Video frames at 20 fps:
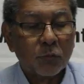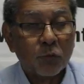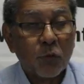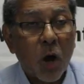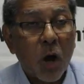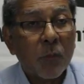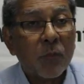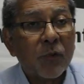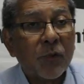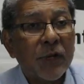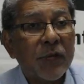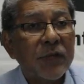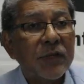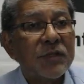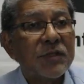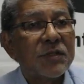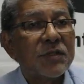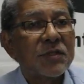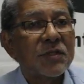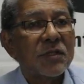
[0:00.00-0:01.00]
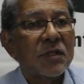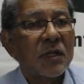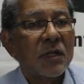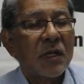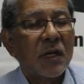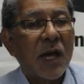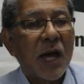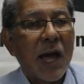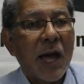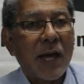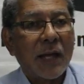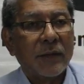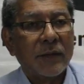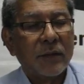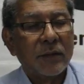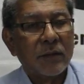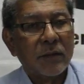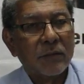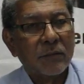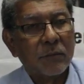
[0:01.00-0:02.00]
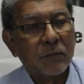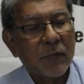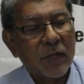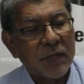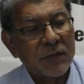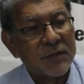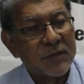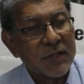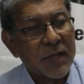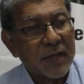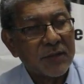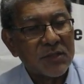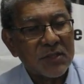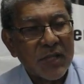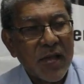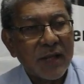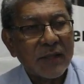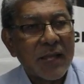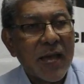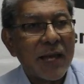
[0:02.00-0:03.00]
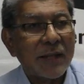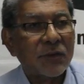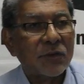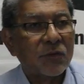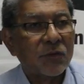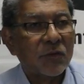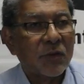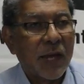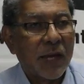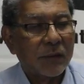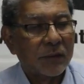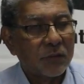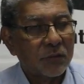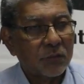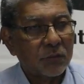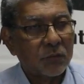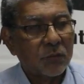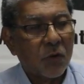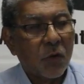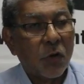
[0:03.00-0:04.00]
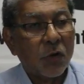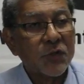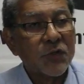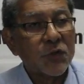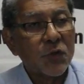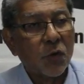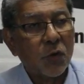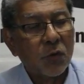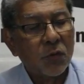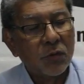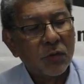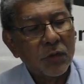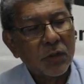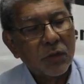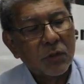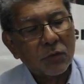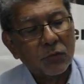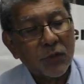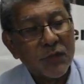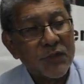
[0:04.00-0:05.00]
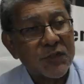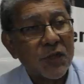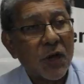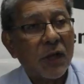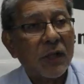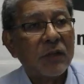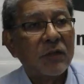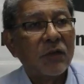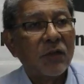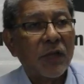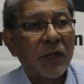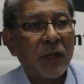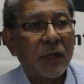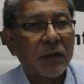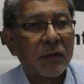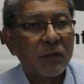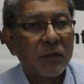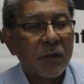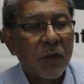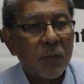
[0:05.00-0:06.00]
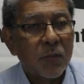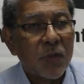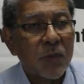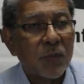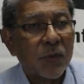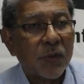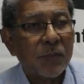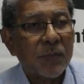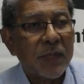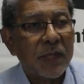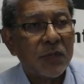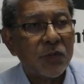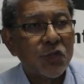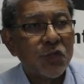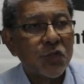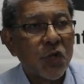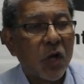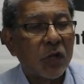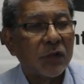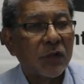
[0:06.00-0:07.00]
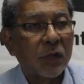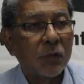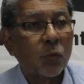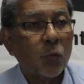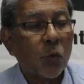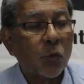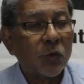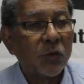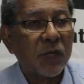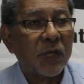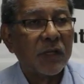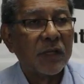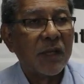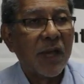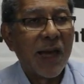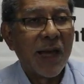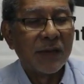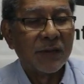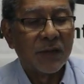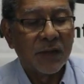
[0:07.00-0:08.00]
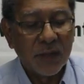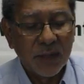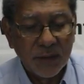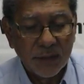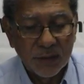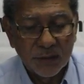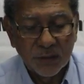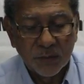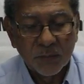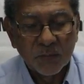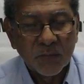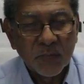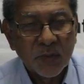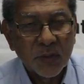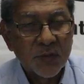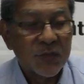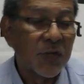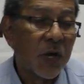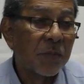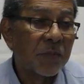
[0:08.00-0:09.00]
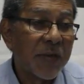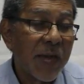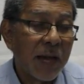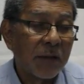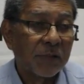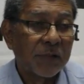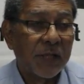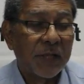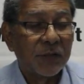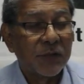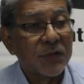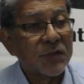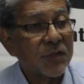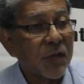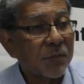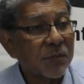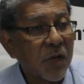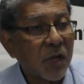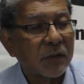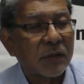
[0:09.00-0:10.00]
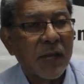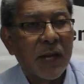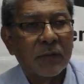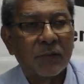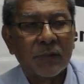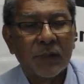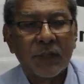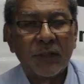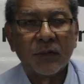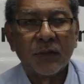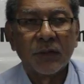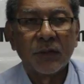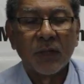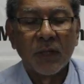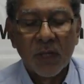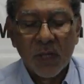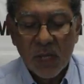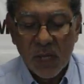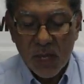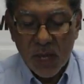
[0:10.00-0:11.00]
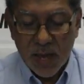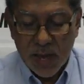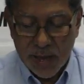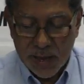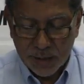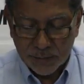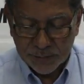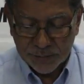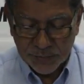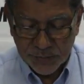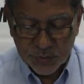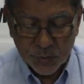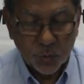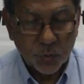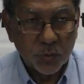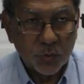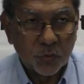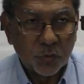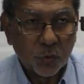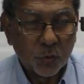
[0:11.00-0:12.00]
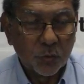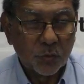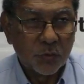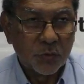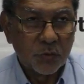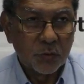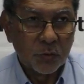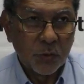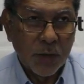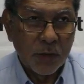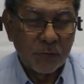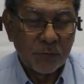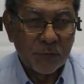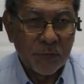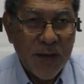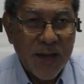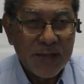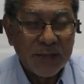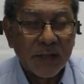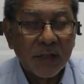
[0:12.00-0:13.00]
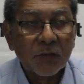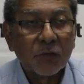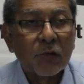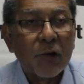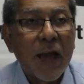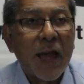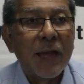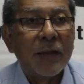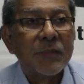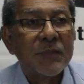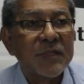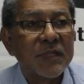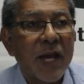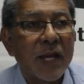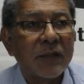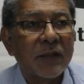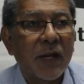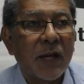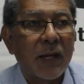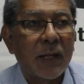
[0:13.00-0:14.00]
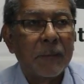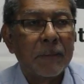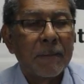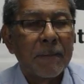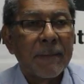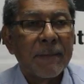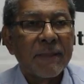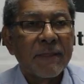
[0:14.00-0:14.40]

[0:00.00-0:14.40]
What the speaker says: robberies and incidents like that that also result in people being shot and wounded and killed, some gang-related, some not gang-related. So there are violent crimes that are